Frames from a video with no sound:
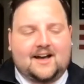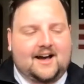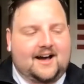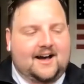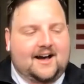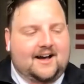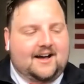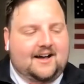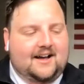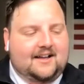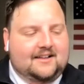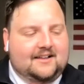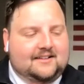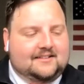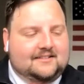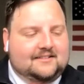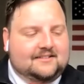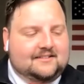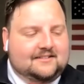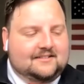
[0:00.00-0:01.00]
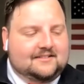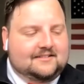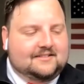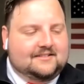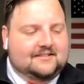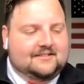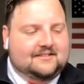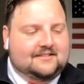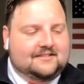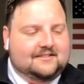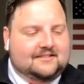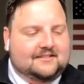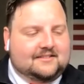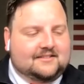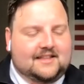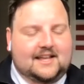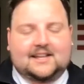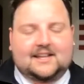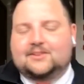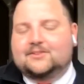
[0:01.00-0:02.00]

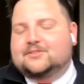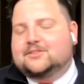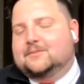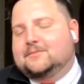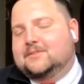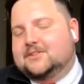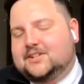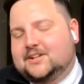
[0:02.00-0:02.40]
Thank you so much,